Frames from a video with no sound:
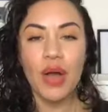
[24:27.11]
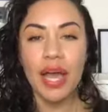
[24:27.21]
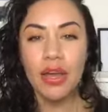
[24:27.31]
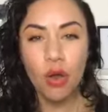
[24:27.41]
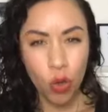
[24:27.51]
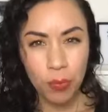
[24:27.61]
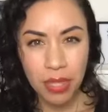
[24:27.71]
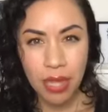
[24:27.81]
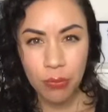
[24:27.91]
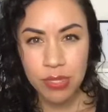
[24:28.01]
I hope
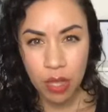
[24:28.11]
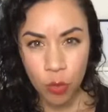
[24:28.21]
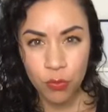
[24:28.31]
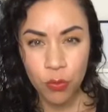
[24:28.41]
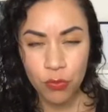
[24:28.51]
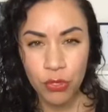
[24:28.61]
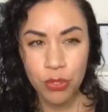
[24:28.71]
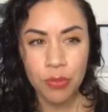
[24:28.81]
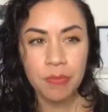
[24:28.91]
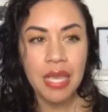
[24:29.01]
that was helpful for
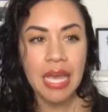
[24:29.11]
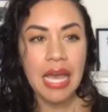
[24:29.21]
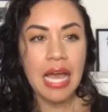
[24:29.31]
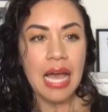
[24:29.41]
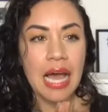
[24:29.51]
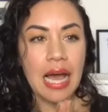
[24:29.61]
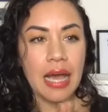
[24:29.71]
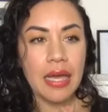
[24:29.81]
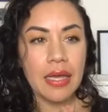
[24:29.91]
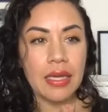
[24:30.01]
you.
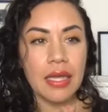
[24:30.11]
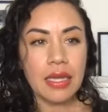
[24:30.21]
I